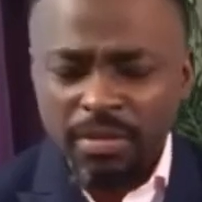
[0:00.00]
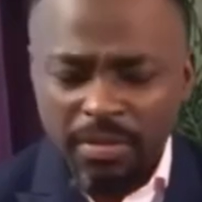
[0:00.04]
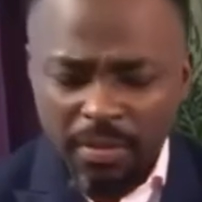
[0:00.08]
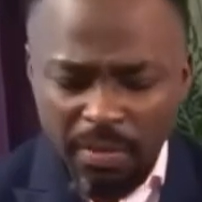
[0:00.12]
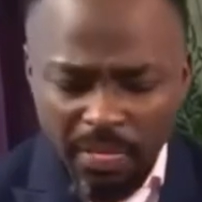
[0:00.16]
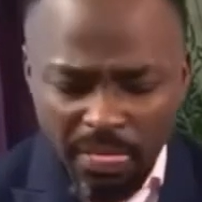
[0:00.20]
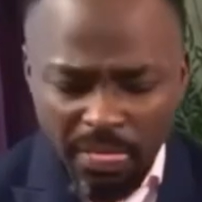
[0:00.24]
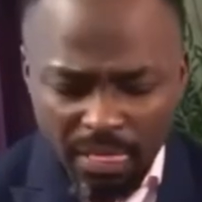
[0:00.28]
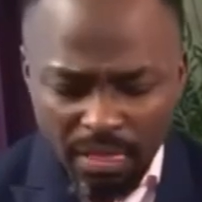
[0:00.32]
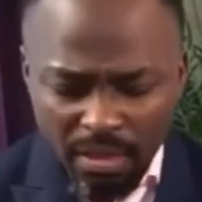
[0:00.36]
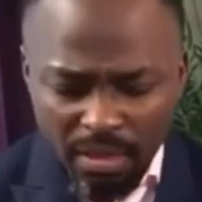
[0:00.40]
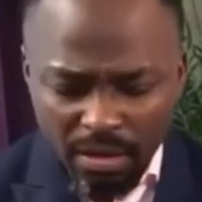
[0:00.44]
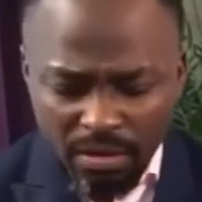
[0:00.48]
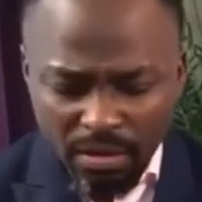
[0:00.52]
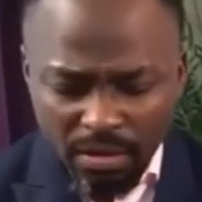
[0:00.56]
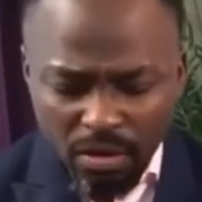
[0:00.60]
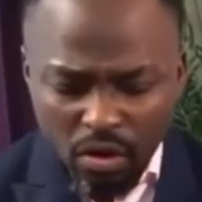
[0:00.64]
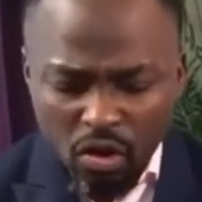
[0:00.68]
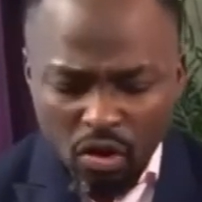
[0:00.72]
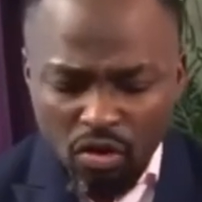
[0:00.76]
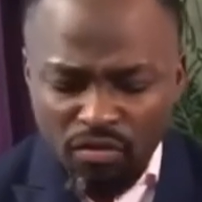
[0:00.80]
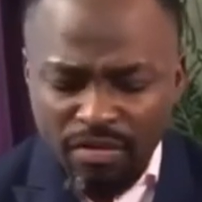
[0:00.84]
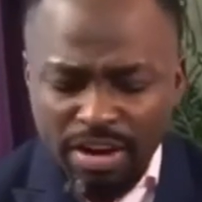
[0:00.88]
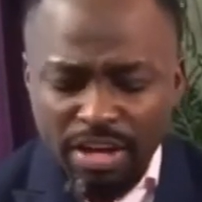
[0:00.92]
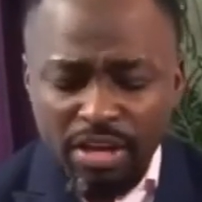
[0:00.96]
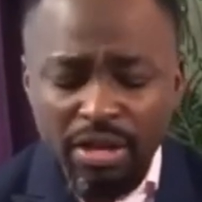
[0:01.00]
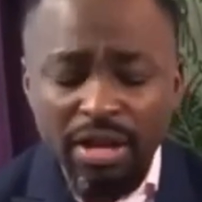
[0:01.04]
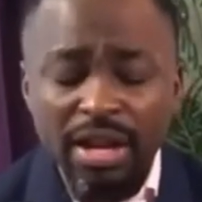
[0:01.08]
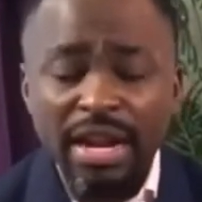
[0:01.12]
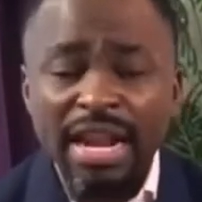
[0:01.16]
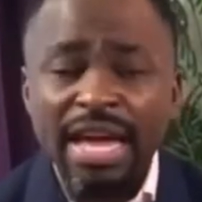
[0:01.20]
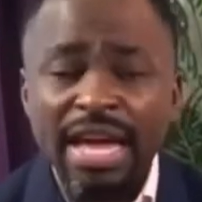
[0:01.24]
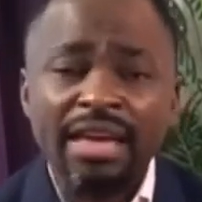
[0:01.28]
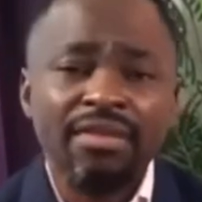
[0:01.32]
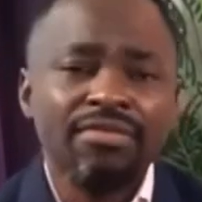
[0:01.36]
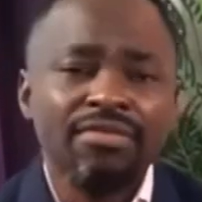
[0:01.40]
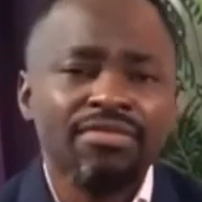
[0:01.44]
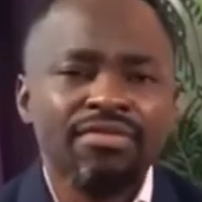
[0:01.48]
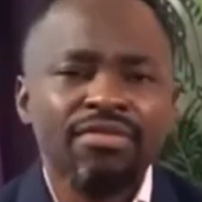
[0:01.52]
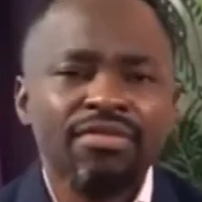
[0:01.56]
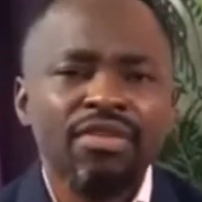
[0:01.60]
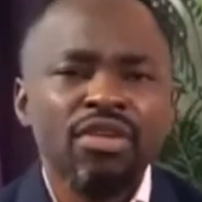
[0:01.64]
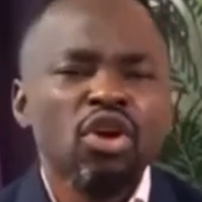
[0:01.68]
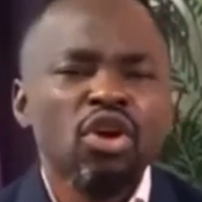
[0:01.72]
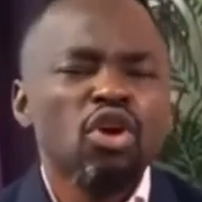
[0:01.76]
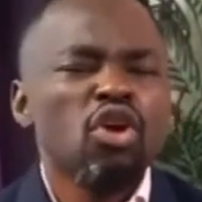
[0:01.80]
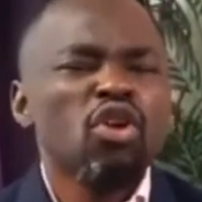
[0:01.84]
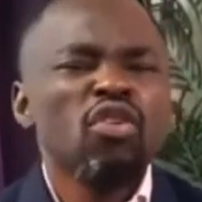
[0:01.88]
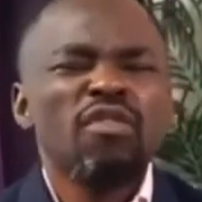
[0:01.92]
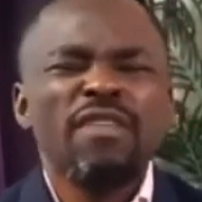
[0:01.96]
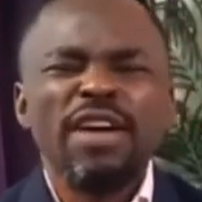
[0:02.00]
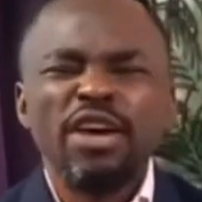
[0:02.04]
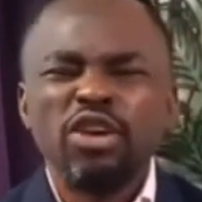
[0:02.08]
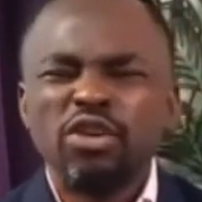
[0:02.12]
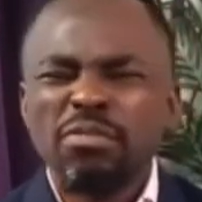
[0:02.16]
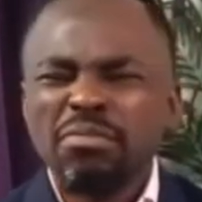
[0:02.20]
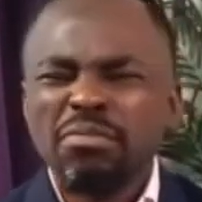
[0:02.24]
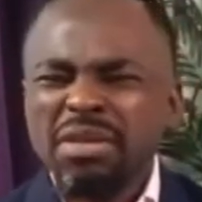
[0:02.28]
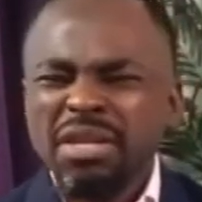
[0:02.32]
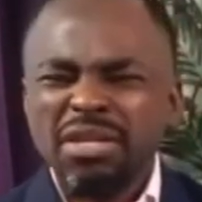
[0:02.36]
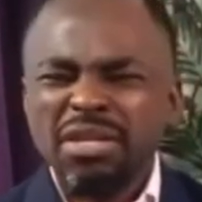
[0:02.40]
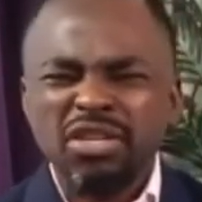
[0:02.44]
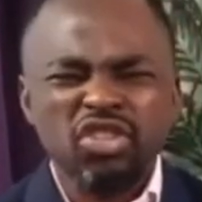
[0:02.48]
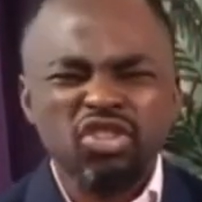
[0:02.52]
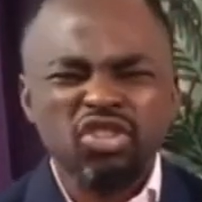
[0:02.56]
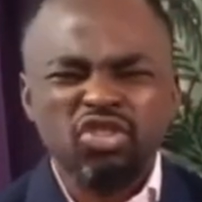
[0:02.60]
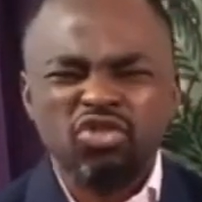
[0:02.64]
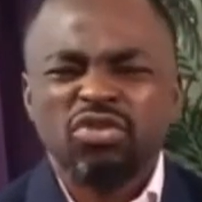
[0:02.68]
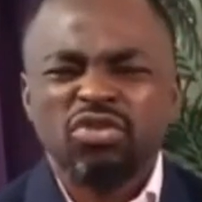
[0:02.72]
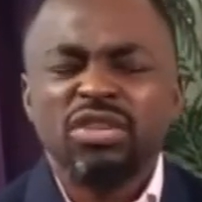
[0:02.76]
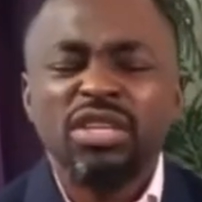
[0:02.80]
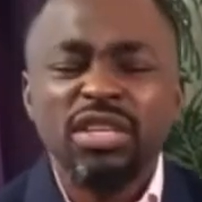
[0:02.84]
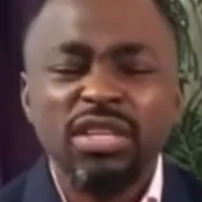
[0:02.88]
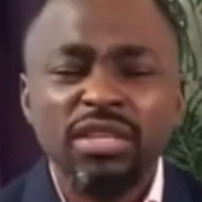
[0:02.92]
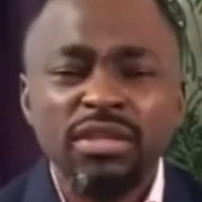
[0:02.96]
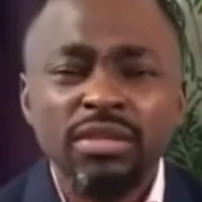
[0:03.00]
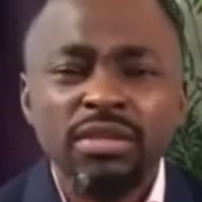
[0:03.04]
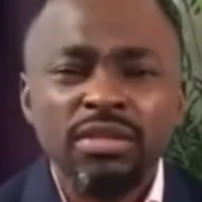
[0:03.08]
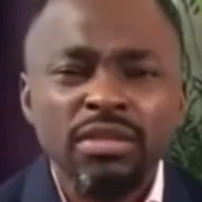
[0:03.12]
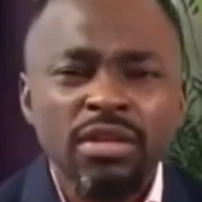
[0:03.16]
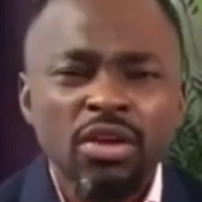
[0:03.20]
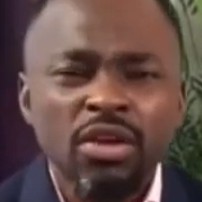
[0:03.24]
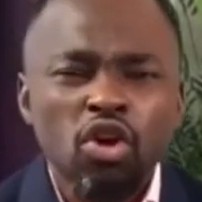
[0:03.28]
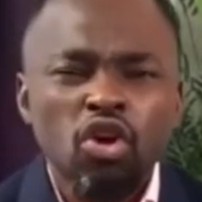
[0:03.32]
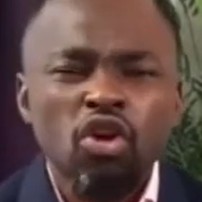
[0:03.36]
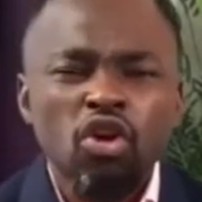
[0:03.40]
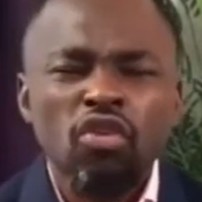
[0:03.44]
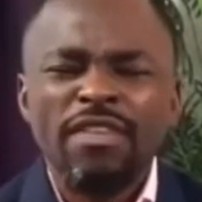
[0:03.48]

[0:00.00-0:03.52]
You, over your life, Amen. over your ministry, Amen.